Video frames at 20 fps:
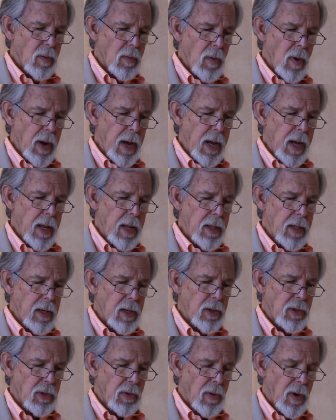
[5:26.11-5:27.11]
way that
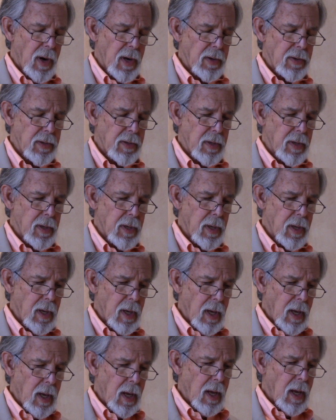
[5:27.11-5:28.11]
is Christ.
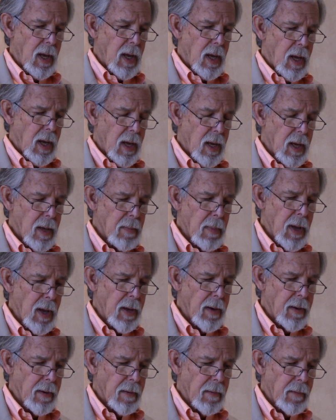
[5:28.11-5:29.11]
Amen.